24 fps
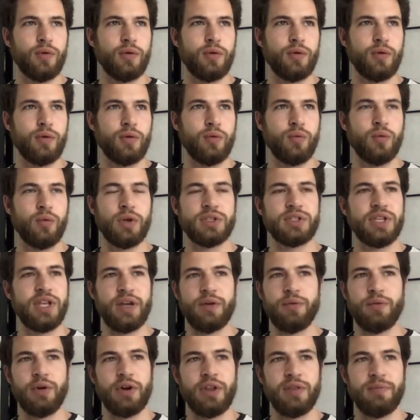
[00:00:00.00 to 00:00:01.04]
what's
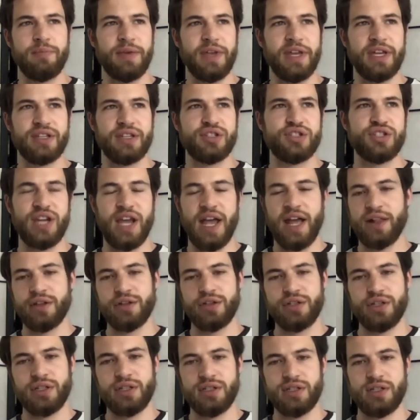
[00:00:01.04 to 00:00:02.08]
like one of the biggest
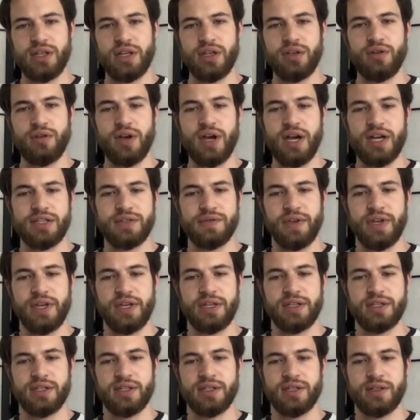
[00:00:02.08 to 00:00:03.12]
challenges that you guys
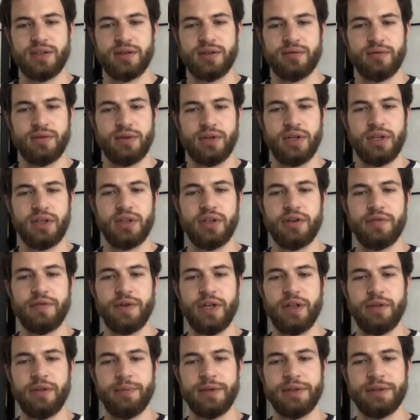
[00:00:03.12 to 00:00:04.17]
faced in the
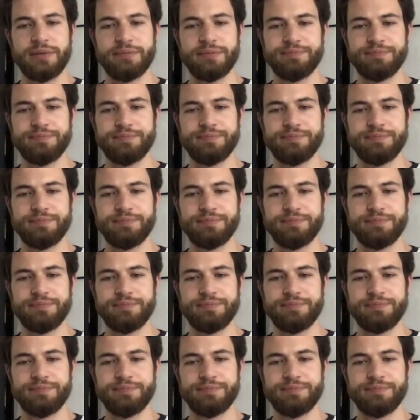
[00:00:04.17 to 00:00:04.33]
development?